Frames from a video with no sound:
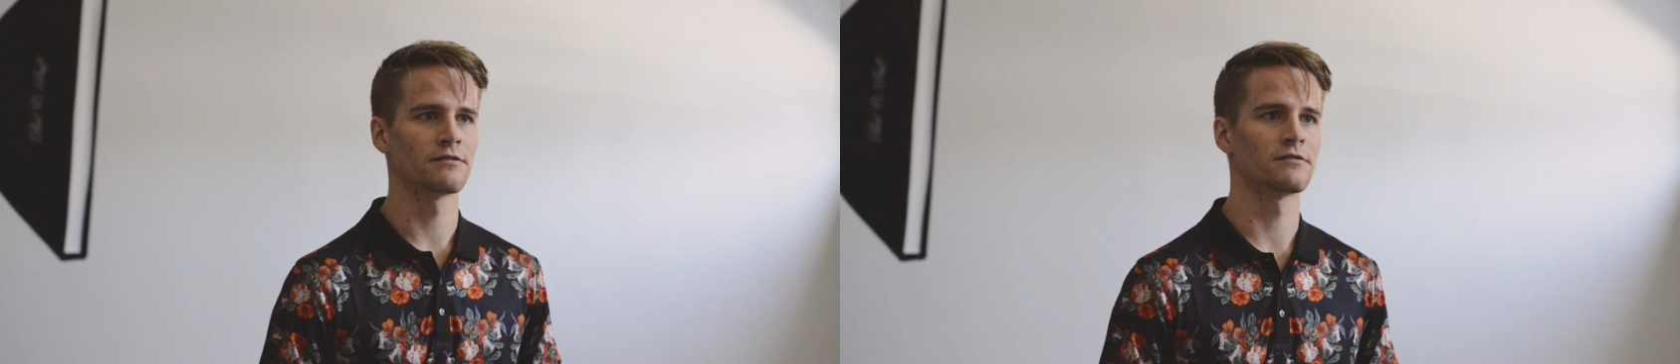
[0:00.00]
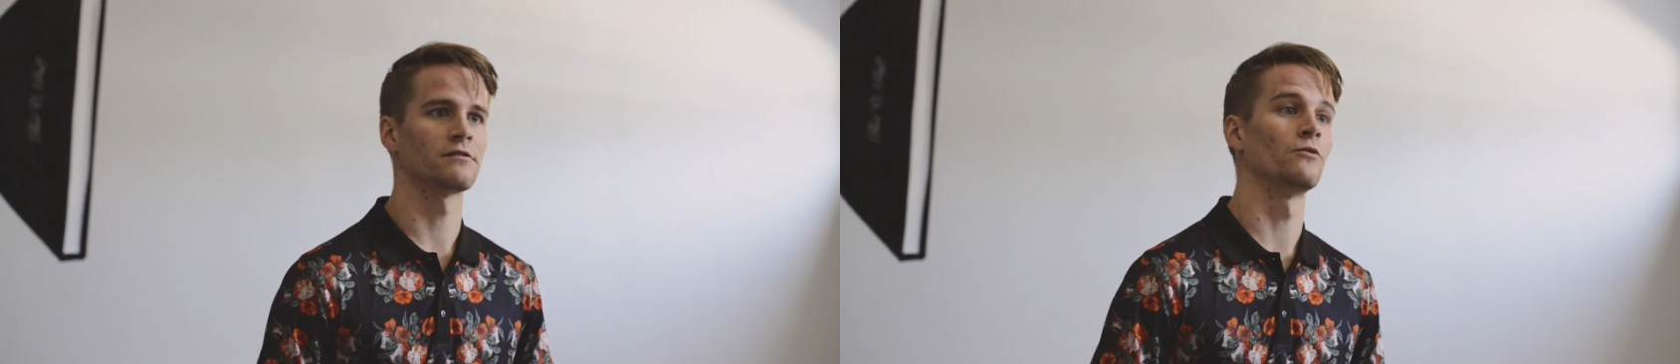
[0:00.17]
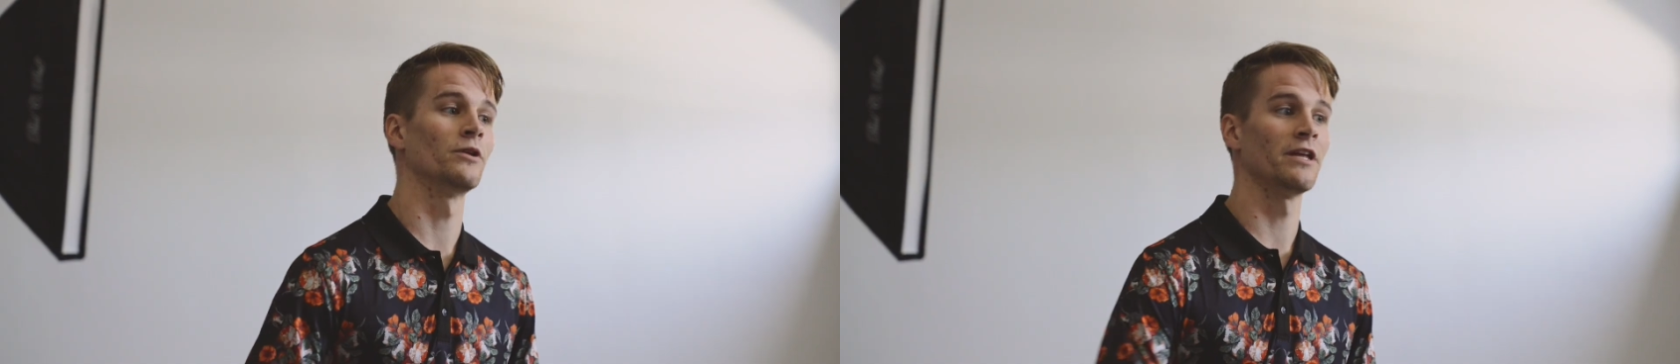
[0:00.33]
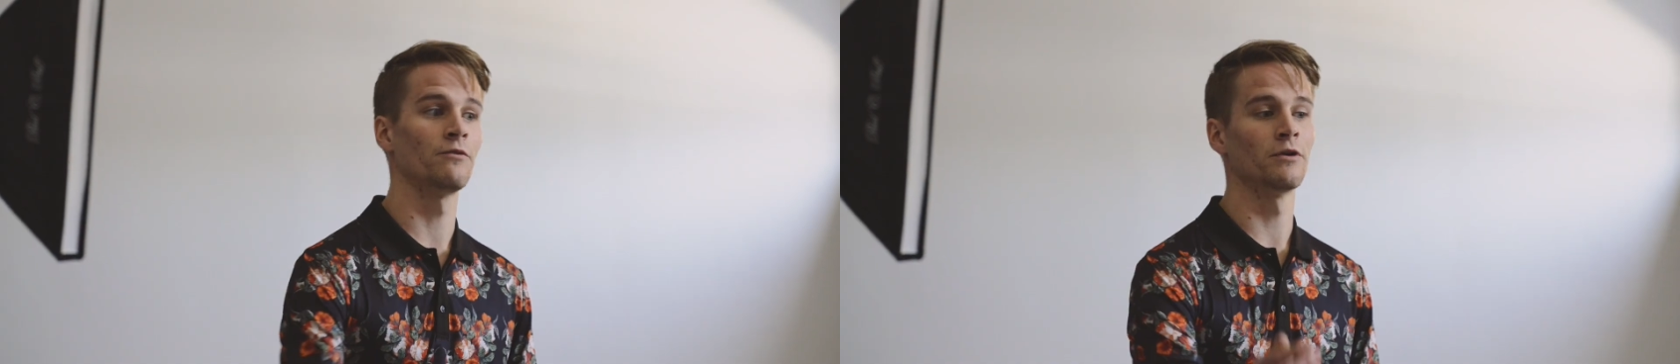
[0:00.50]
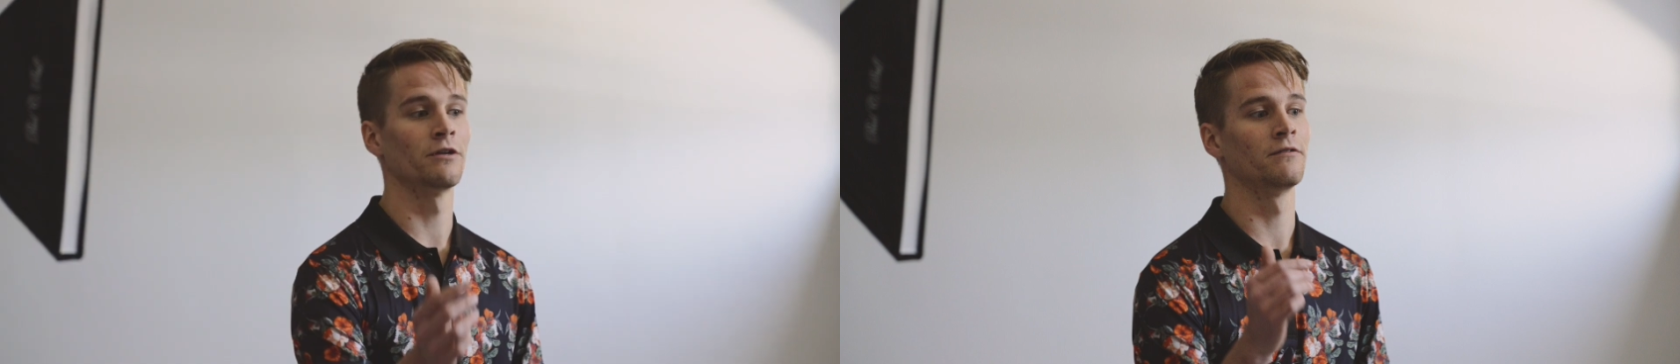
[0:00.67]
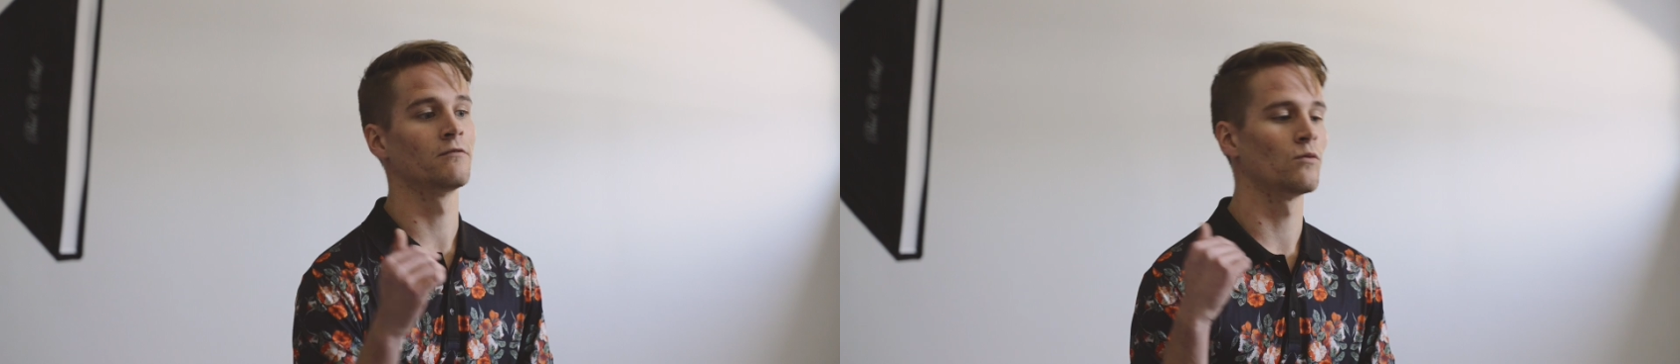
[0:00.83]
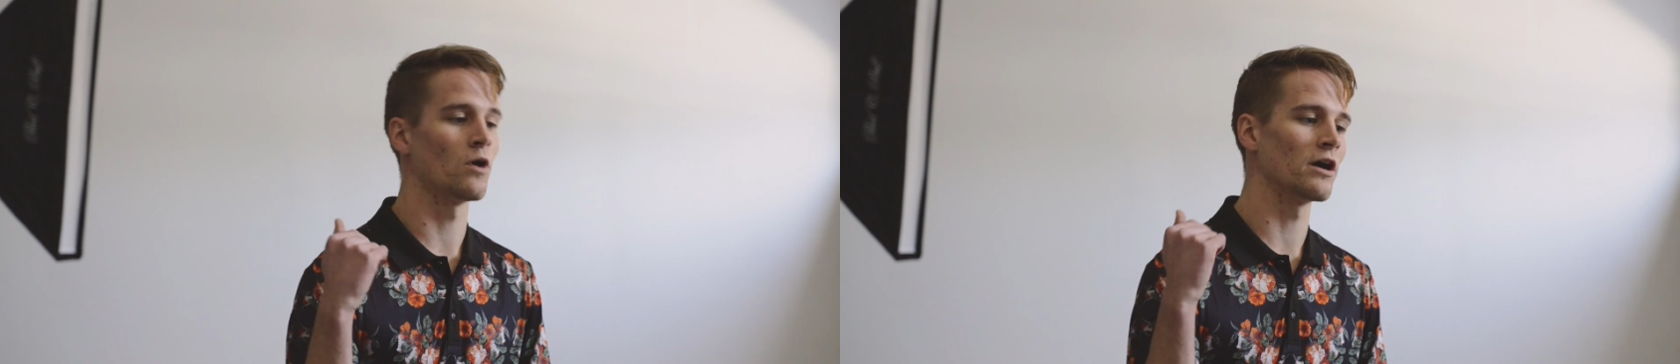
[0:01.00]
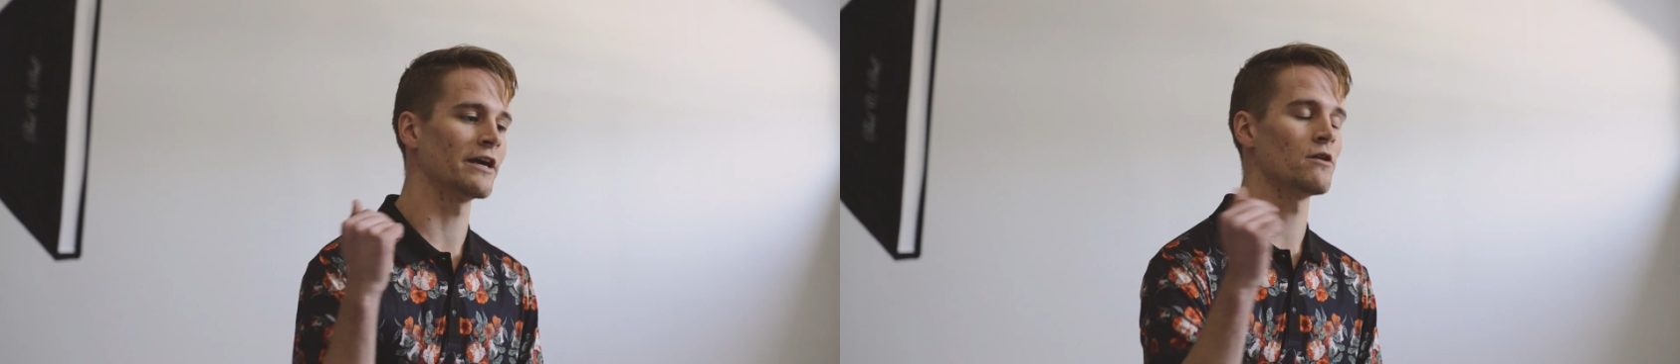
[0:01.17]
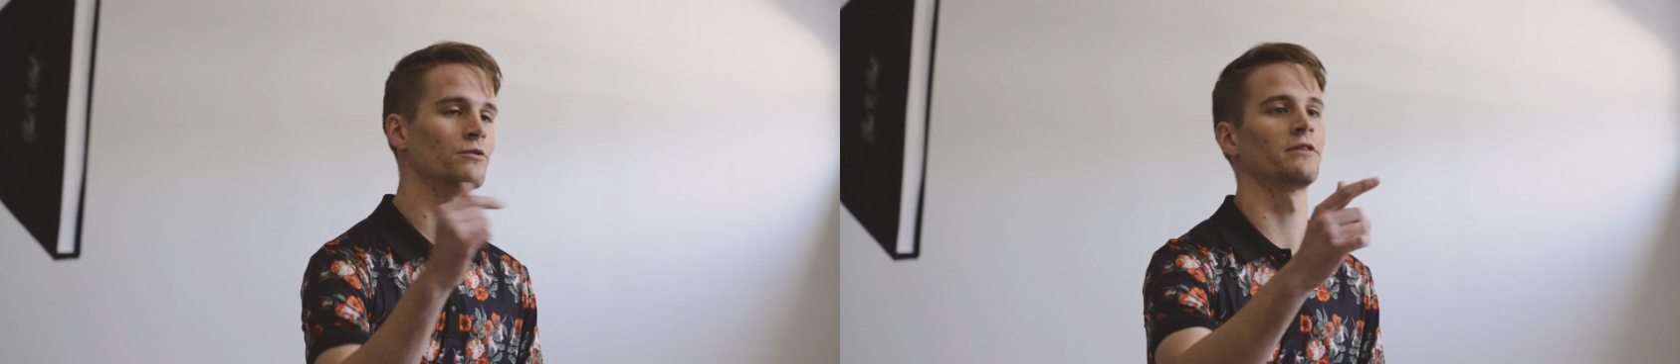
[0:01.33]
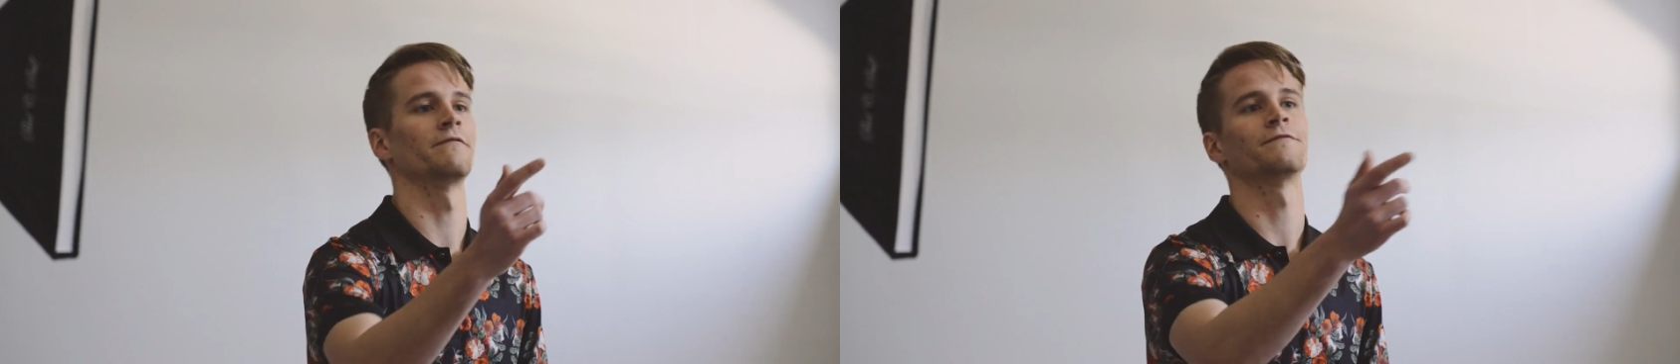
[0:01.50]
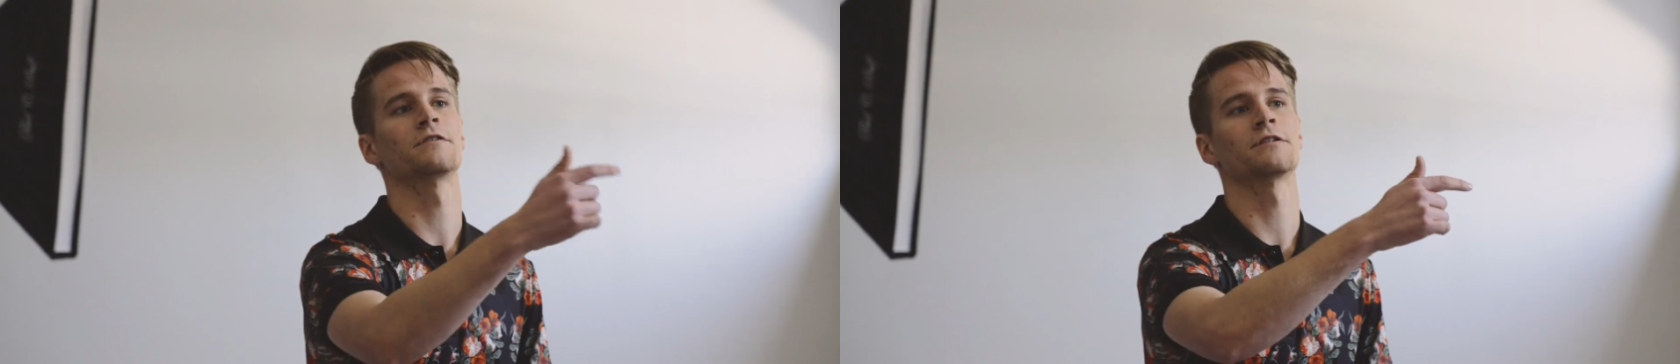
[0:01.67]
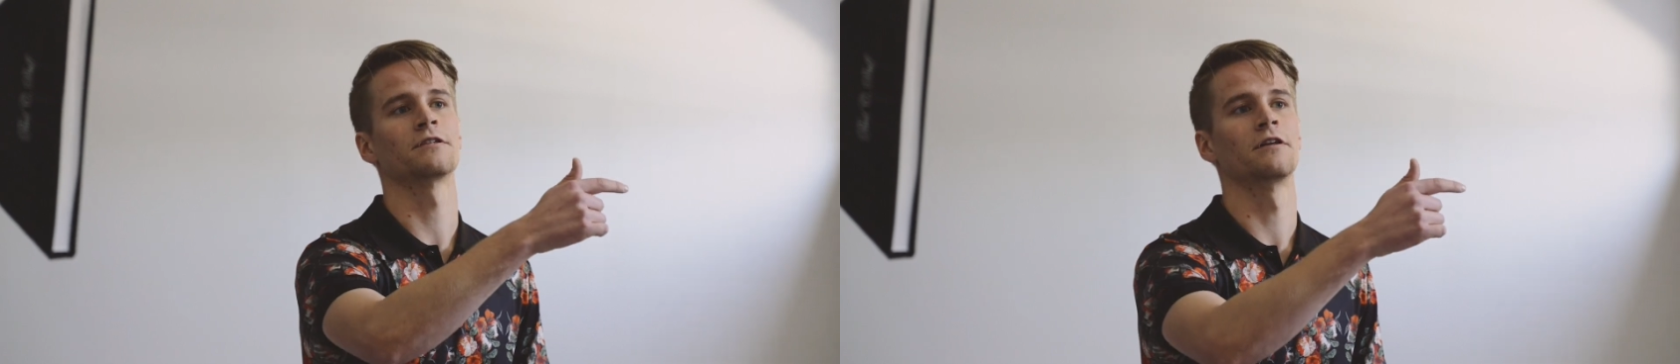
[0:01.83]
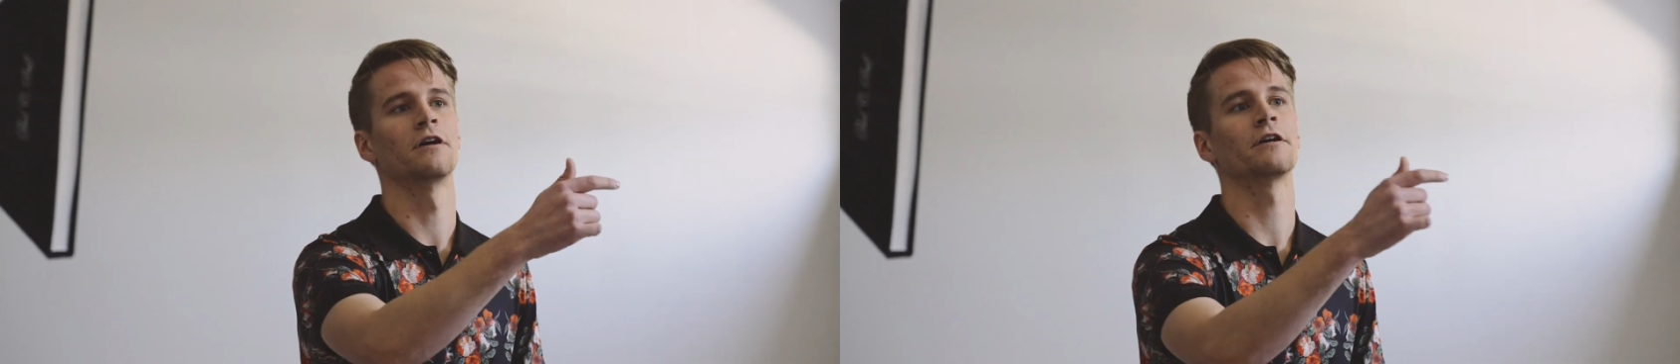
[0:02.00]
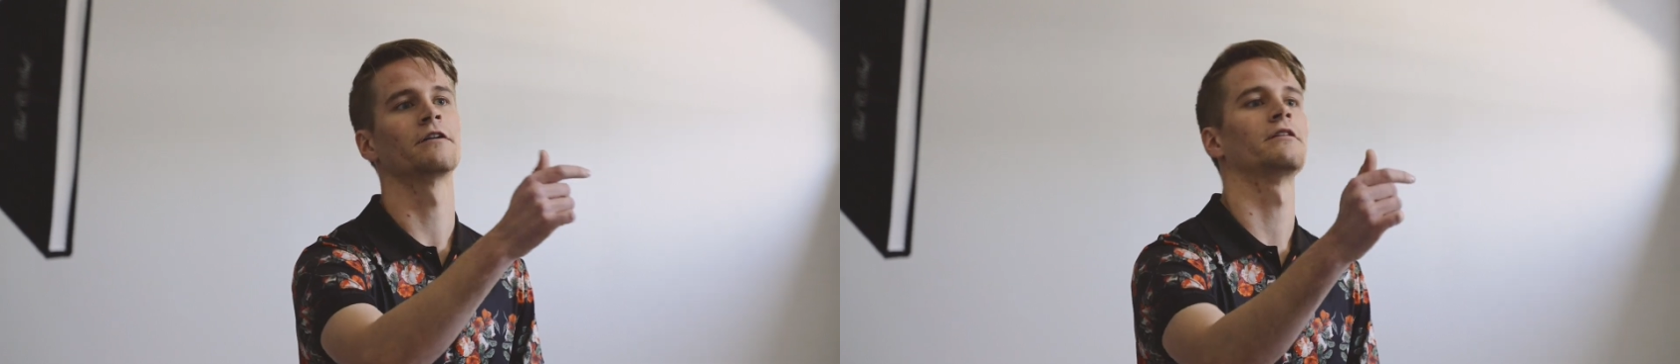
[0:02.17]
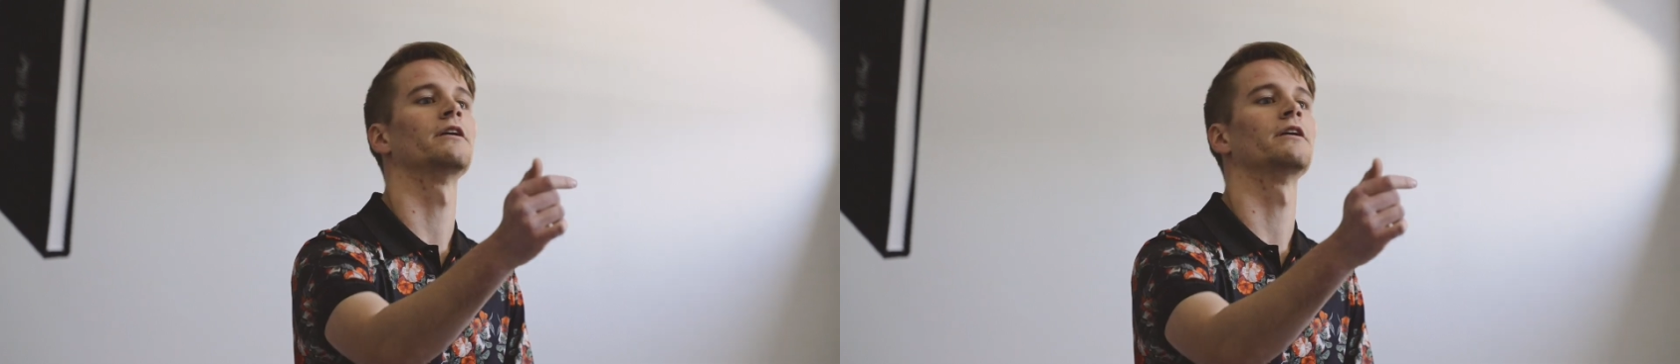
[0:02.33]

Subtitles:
So when they would walk out with the first look,